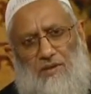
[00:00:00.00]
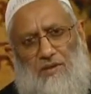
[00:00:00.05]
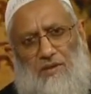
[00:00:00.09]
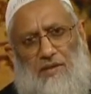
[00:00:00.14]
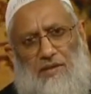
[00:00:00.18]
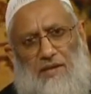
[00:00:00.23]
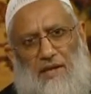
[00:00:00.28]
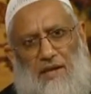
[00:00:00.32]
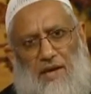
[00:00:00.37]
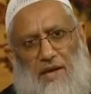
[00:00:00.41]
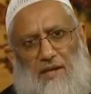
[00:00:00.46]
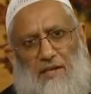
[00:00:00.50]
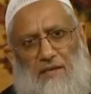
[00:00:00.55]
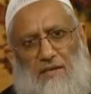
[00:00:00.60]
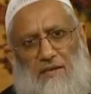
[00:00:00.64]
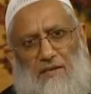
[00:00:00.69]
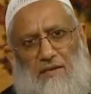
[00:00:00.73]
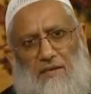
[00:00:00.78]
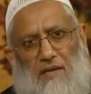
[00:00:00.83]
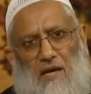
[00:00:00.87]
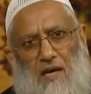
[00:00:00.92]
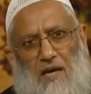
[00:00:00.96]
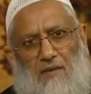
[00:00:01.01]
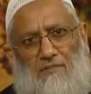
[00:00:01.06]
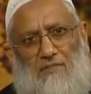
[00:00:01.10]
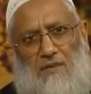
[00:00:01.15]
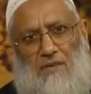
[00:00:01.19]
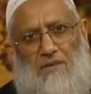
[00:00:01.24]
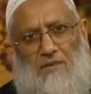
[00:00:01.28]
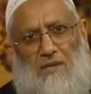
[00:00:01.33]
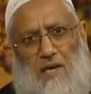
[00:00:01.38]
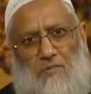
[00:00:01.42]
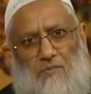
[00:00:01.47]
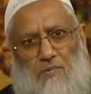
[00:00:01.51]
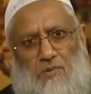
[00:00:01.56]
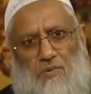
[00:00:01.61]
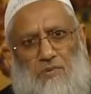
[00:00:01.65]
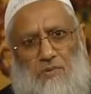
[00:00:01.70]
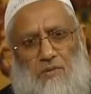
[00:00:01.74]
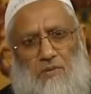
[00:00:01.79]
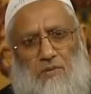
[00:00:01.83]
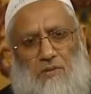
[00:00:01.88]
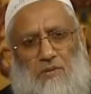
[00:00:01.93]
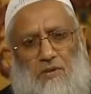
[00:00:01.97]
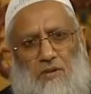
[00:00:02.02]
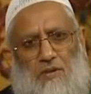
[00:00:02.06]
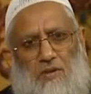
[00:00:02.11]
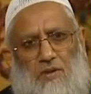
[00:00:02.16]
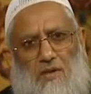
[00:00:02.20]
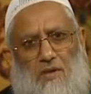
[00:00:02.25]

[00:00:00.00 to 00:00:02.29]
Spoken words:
the end of this episode.